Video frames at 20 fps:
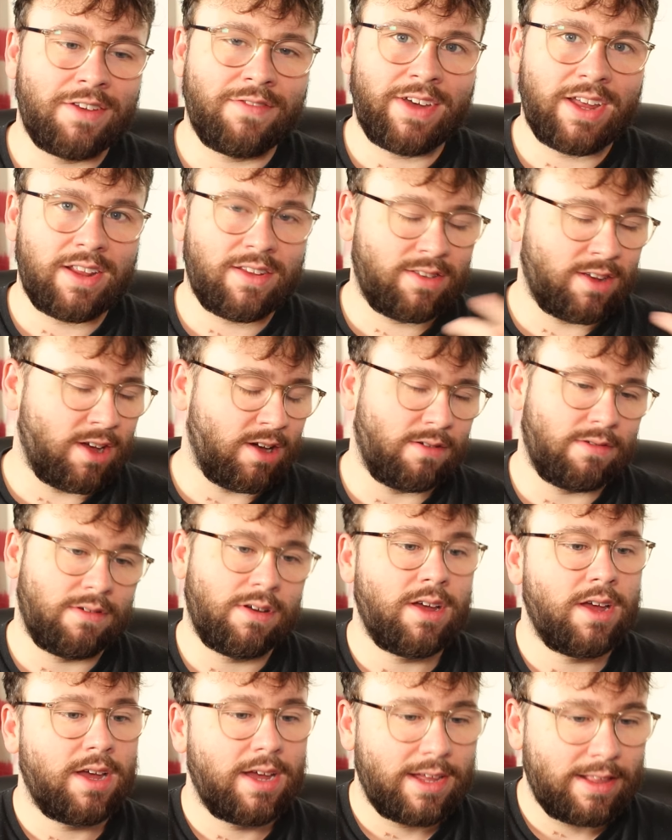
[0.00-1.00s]
of it. So
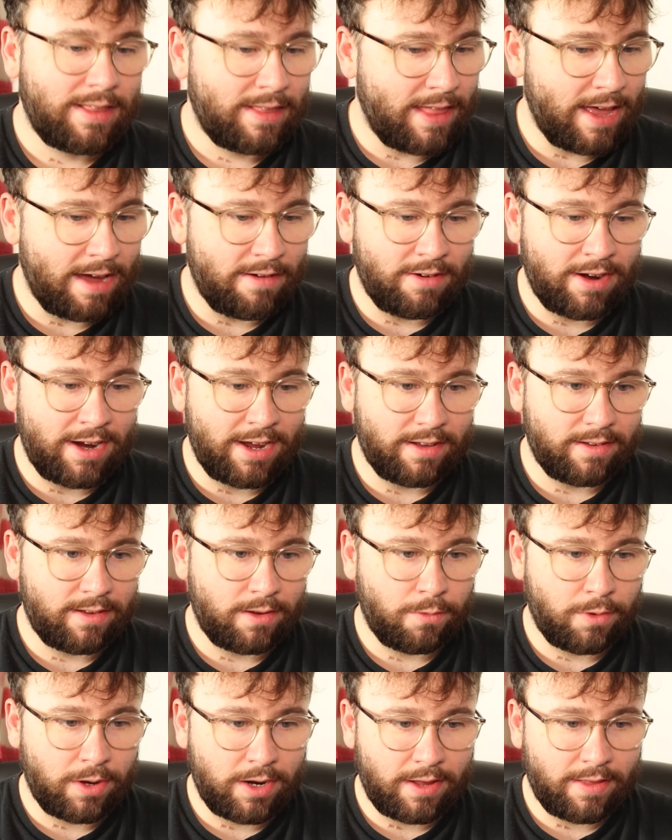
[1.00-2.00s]
they're an easy
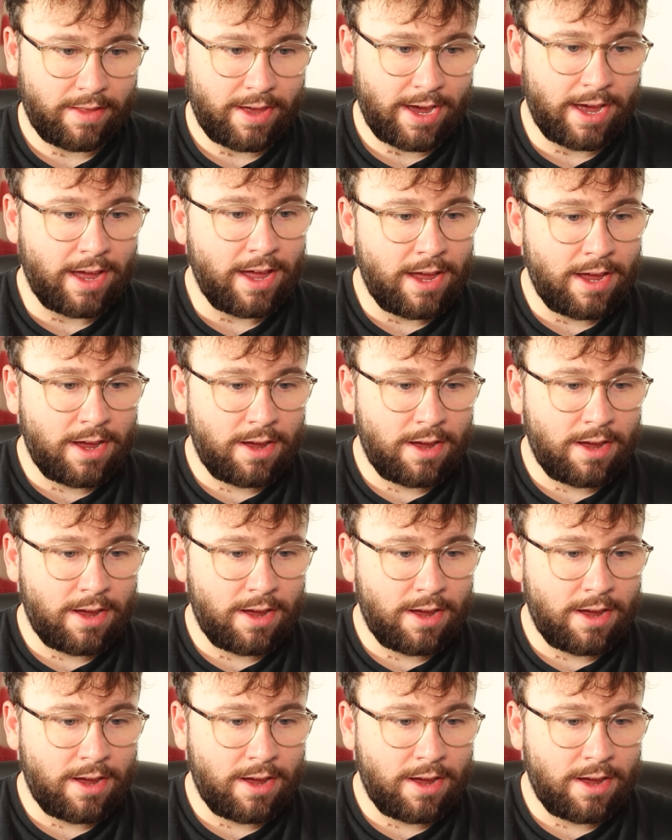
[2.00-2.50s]
winner there.